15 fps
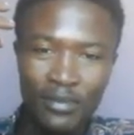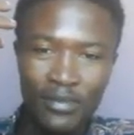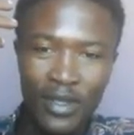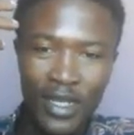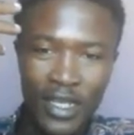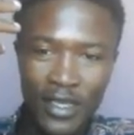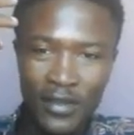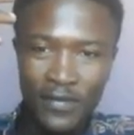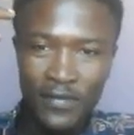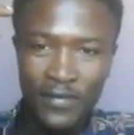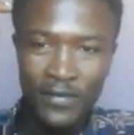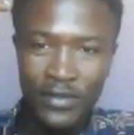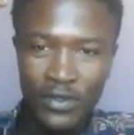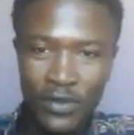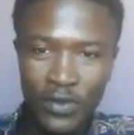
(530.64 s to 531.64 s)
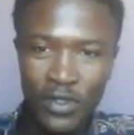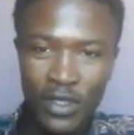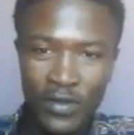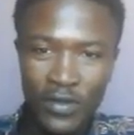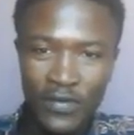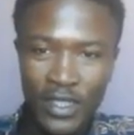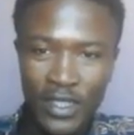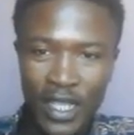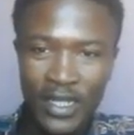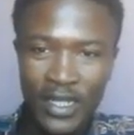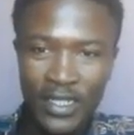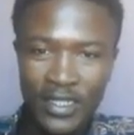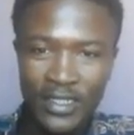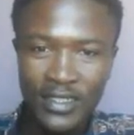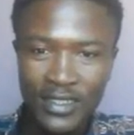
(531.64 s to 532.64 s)
believe Joseph
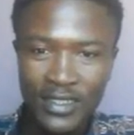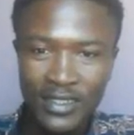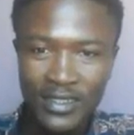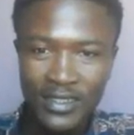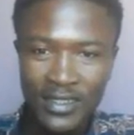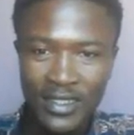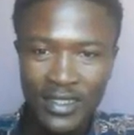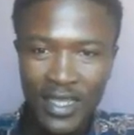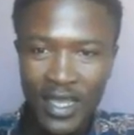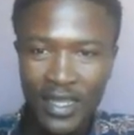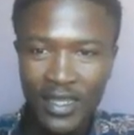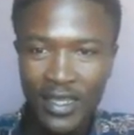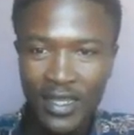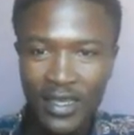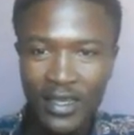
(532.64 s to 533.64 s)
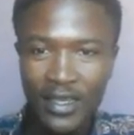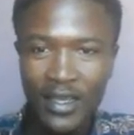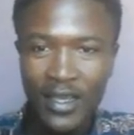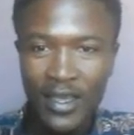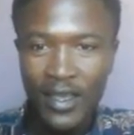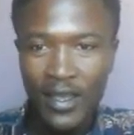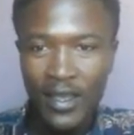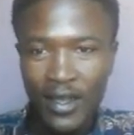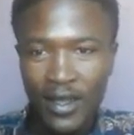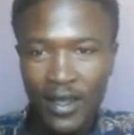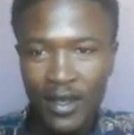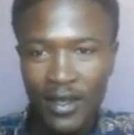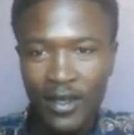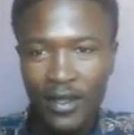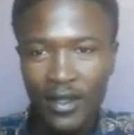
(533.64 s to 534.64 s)
Stalin signing
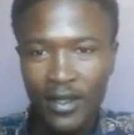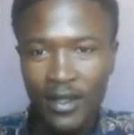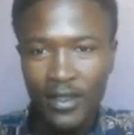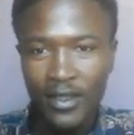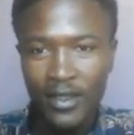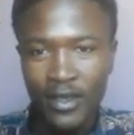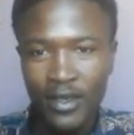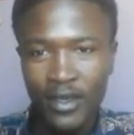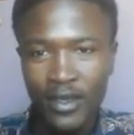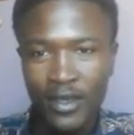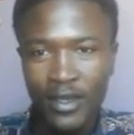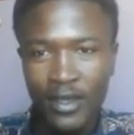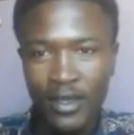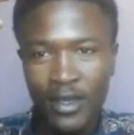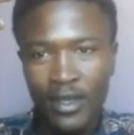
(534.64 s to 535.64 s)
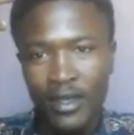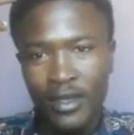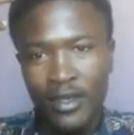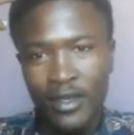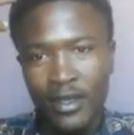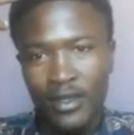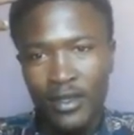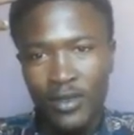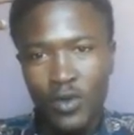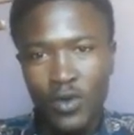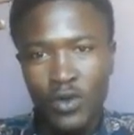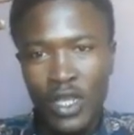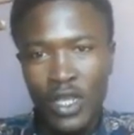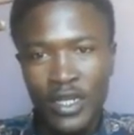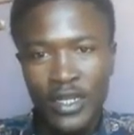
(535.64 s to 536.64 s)
the
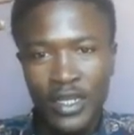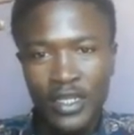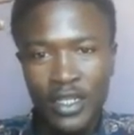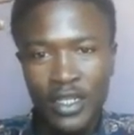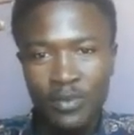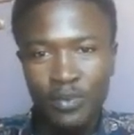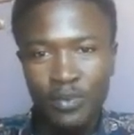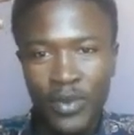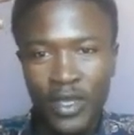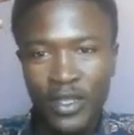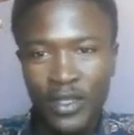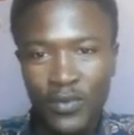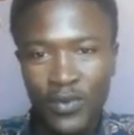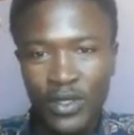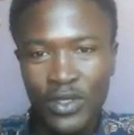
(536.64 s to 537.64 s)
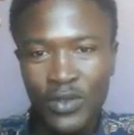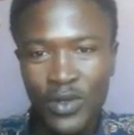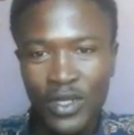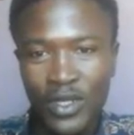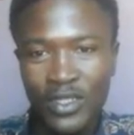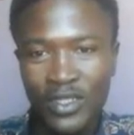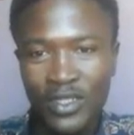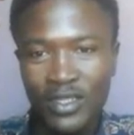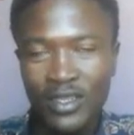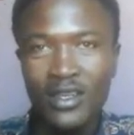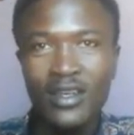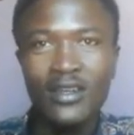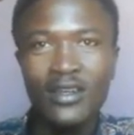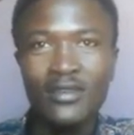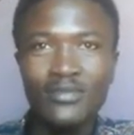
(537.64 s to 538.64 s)
non-aggression pact, which was
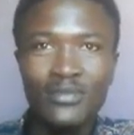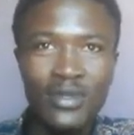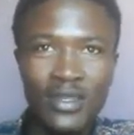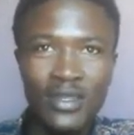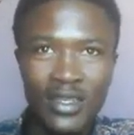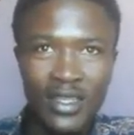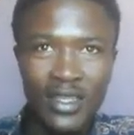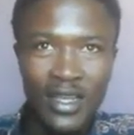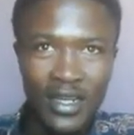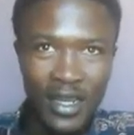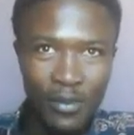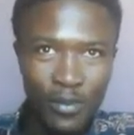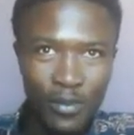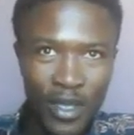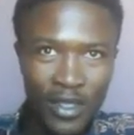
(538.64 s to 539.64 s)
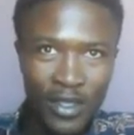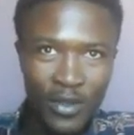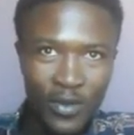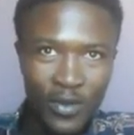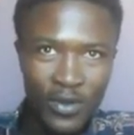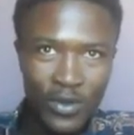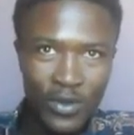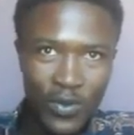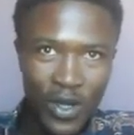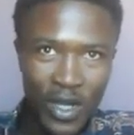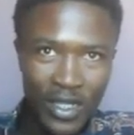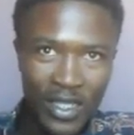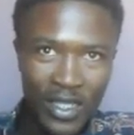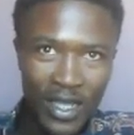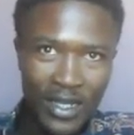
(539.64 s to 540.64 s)
an agreement not to
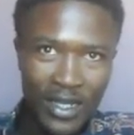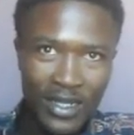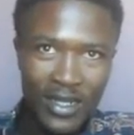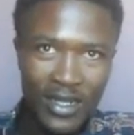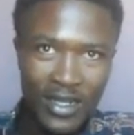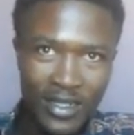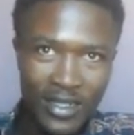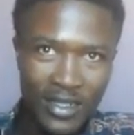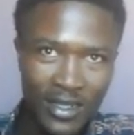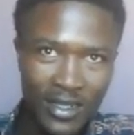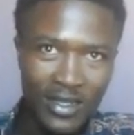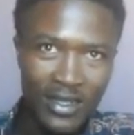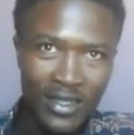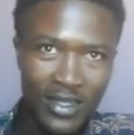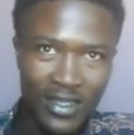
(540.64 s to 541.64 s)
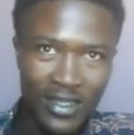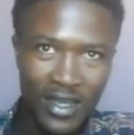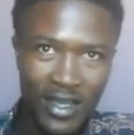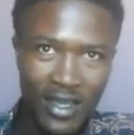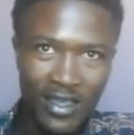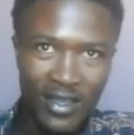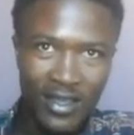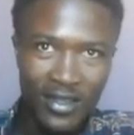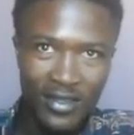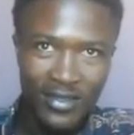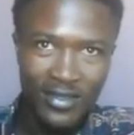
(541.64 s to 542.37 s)
attack each other.